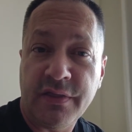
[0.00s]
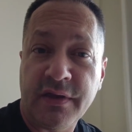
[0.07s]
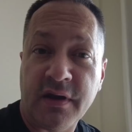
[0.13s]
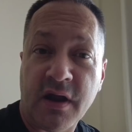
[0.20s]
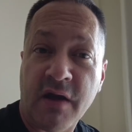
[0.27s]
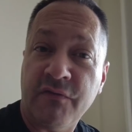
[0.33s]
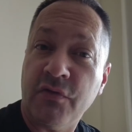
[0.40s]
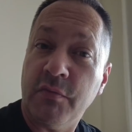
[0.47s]

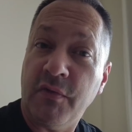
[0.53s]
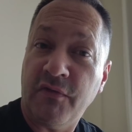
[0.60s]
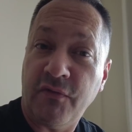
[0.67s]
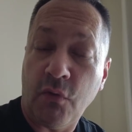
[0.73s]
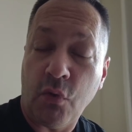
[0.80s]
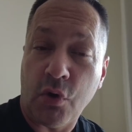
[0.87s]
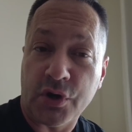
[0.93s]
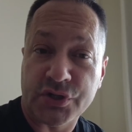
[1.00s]
than ever
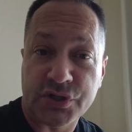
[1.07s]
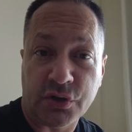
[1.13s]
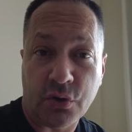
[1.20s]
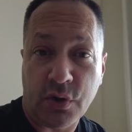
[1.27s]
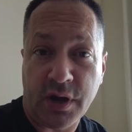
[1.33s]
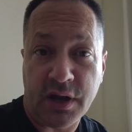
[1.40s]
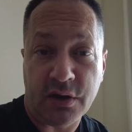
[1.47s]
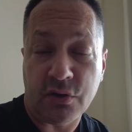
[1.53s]
before to
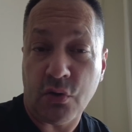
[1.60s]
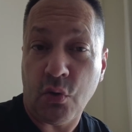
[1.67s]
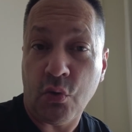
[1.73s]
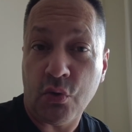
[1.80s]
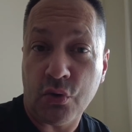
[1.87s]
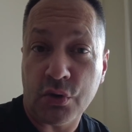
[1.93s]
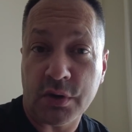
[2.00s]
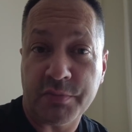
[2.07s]
go ahead and
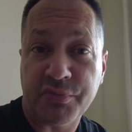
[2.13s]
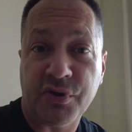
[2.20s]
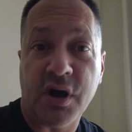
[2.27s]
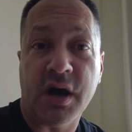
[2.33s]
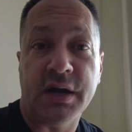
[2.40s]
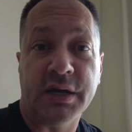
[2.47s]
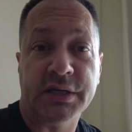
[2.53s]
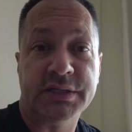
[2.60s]
order
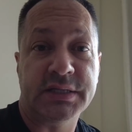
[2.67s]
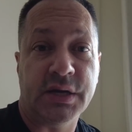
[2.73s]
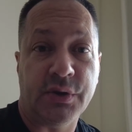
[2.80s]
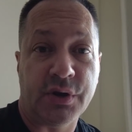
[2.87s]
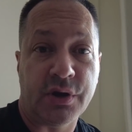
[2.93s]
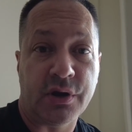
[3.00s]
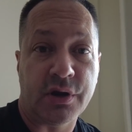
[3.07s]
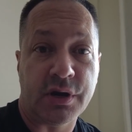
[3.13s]
products
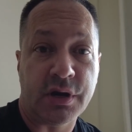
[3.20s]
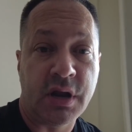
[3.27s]
out here.